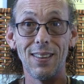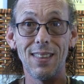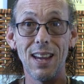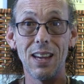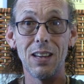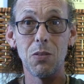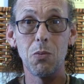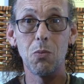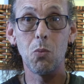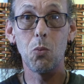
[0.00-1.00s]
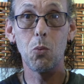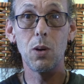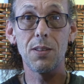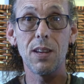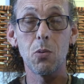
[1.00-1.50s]
than
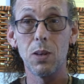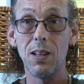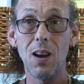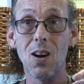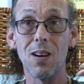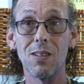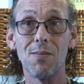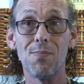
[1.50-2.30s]
what they really are.